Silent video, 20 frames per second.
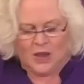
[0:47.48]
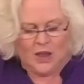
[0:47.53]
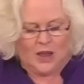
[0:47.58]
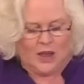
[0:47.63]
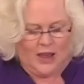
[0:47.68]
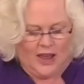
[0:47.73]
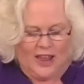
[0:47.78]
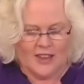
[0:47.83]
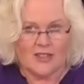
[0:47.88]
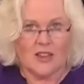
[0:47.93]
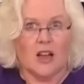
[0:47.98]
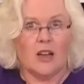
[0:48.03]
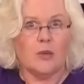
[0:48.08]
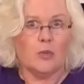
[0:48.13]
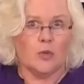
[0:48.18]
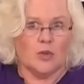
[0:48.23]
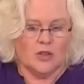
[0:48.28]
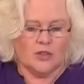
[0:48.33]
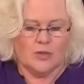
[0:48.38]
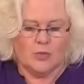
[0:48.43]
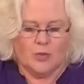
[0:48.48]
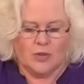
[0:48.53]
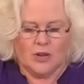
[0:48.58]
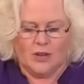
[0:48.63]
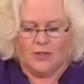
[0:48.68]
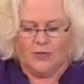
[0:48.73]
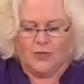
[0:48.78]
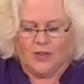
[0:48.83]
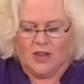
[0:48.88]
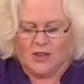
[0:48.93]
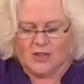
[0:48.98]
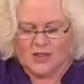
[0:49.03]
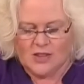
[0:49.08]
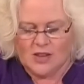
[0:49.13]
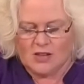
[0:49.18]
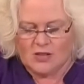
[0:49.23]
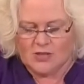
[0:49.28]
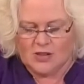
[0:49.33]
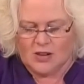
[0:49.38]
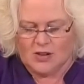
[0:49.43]
as I was when I first
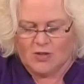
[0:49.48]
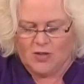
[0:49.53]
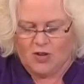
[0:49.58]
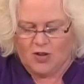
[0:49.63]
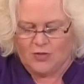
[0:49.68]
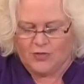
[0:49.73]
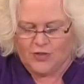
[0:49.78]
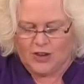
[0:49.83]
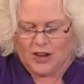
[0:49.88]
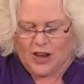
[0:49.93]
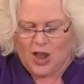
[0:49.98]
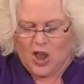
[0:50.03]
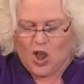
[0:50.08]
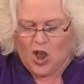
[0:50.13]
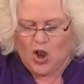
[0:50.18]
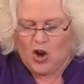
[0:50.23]
started crafting